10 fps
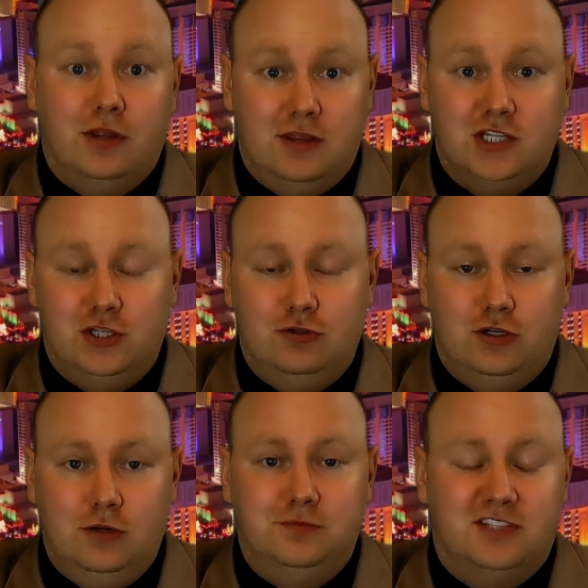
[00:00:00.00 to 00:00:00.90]
of this
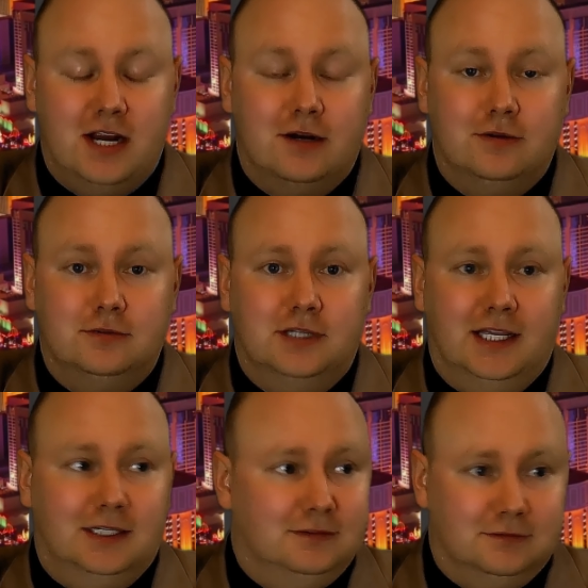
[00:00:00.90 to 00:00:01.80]
YouTube channel
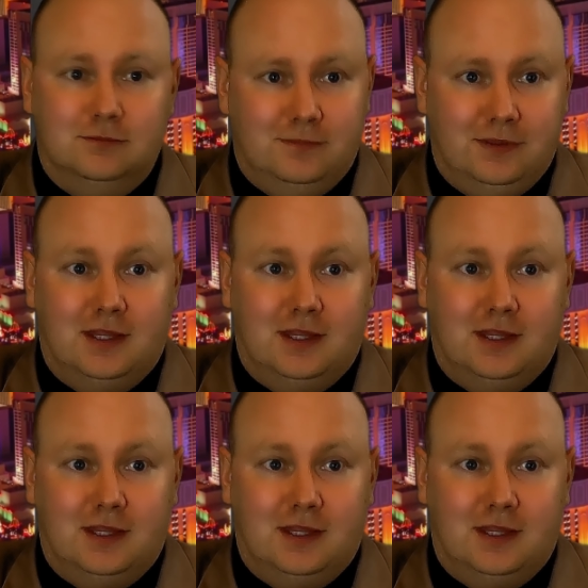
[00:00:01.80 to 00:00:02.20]
and